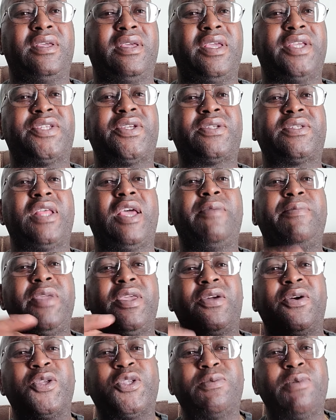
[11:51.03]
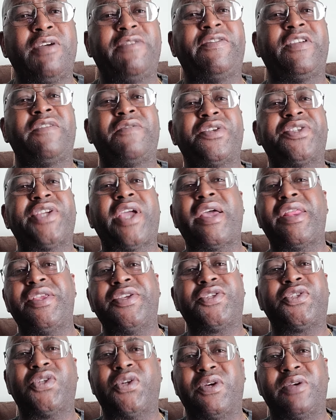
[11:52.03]
It's just like me going to my favorite
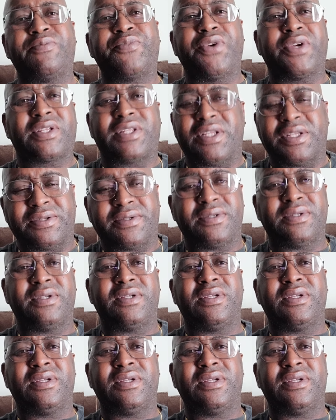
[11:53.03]
Chinese store in Brooklyn.